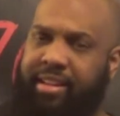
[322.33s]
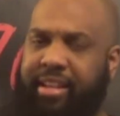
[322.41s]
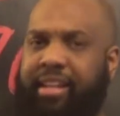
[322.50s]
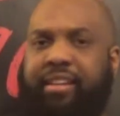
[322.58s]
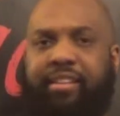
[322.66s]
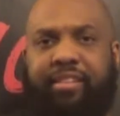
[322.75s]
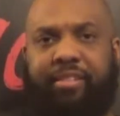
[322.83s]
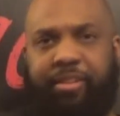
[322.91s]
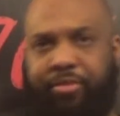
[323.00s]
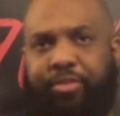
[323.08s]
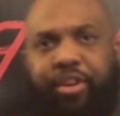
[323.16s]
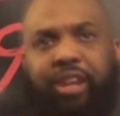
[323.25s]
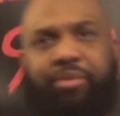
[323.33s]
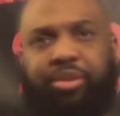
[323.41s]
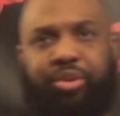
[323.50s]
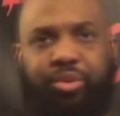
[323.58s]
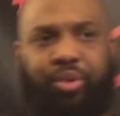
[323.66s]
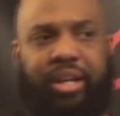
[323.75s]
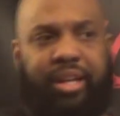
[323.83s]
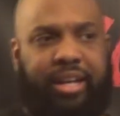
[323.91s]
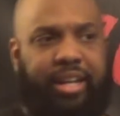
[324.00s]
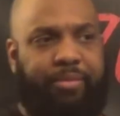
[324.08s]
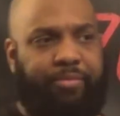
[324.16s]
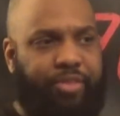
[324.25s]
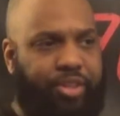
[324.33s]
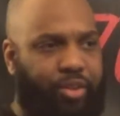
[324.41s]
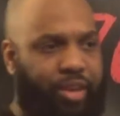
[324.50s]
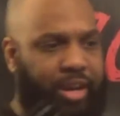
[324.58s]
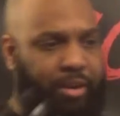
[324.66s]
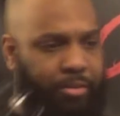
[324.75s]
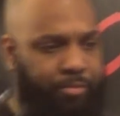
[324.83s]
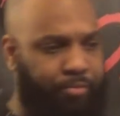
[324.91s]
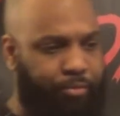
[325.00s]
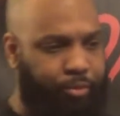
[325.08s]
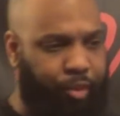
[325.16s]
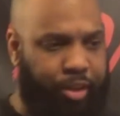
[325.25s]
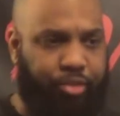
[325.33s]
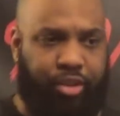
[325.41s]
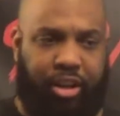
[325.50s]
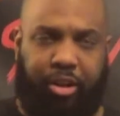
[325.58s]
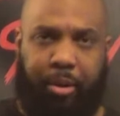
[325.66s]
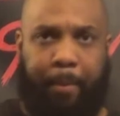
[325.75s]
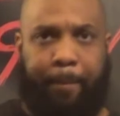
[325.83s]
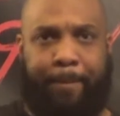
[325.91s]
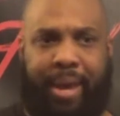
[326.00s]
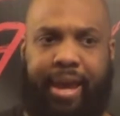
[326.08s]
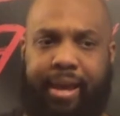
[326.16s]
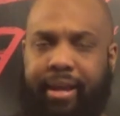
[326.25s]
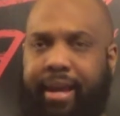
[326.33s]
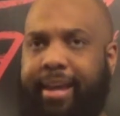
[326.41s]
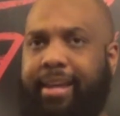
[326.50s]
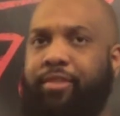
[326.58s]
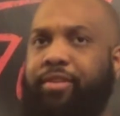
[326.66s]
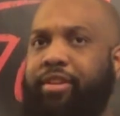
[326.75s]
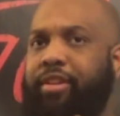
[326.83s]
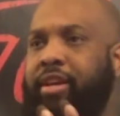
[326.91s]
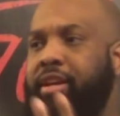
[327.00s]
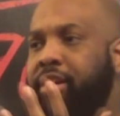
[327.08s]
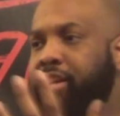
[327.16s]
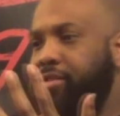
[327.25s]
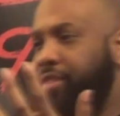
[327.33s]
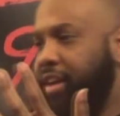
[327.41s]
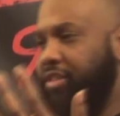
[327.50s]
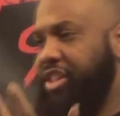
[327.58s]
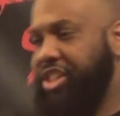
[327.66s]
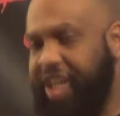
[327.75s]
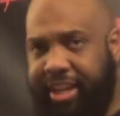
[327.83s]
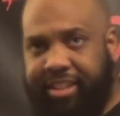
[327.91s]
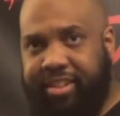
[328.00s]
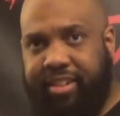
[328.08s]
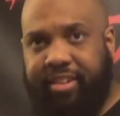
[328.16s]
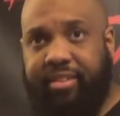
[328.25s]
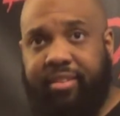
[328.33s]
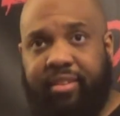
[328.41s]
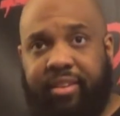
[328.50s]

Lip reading: And Freddy was cool. I like how they show how Freddy was trying to come back and how he went to found Jason